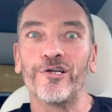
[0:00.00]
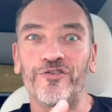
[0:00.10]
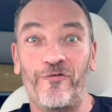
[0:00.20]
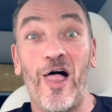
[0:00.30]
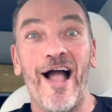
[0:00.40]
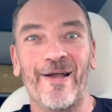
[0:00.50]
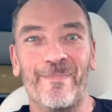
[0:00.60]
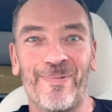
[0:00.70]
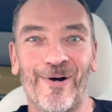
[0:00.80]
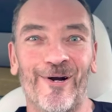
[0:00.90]
flock
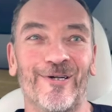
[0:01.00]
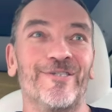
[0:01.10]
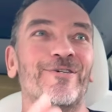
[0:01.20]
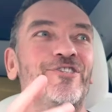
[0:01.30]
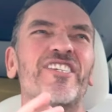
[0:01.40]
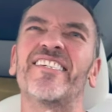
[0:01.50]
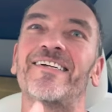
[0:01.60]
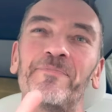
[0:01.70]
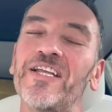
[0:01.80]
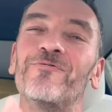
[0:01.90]
of birds, or just
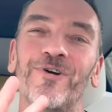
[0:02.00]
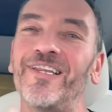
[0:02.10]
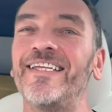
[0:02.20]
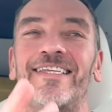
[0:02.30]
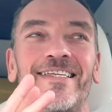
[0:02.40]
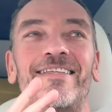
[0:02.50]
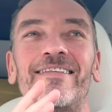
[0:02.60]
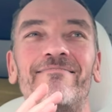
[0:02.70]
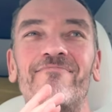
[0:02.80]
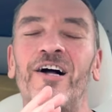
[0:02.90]
something really
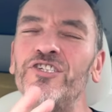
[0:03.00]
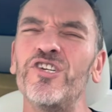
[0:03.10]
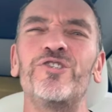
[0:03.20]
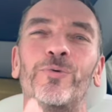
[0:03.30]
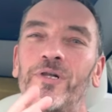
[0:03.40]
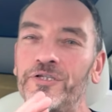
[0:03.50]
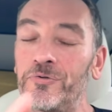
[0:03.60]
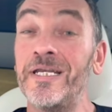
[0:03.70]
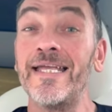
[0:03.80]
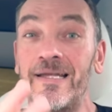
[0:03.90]
unusual and
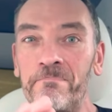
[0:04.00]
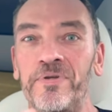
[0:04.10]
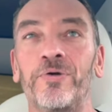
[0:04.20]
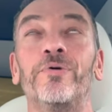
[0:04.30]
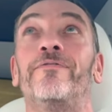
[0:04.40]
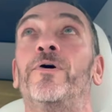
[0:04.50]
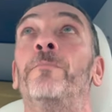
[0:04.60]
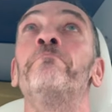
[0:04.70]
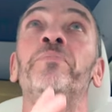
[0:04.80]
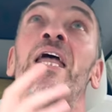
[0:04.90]
unique and beautiful.
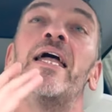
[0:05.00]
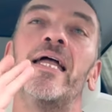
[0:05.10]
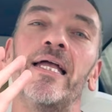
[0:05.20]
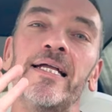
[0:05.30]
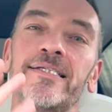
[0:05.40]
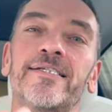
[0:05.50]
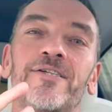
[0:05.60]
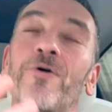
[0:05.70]
It's so